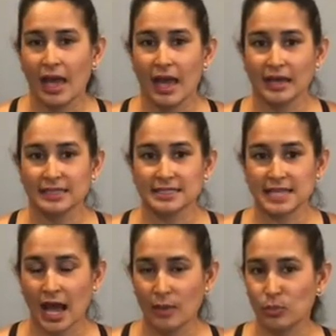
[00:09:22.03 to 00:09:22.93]
and
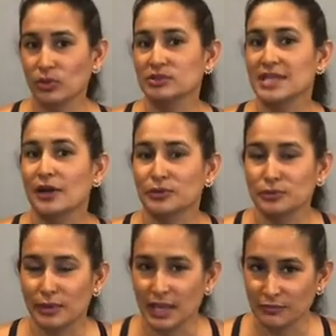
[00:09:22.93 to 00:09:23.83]
um, we'll tell
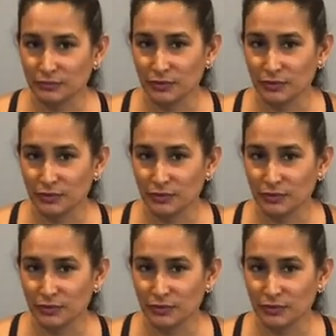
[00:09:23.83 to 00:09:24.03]
you if